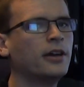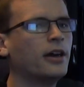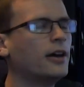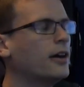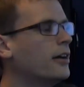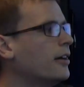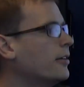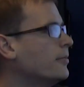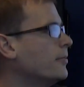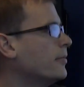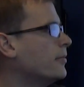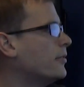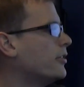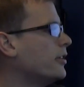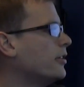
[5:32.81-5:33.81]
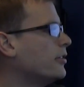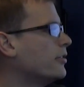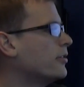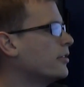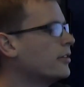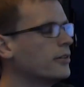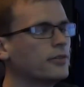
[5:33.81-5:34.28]
to
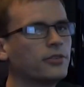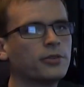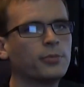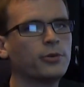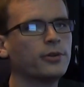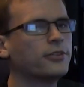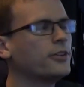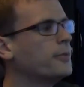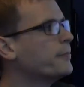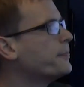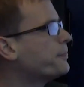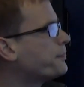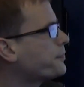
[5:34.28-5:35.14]
your support team.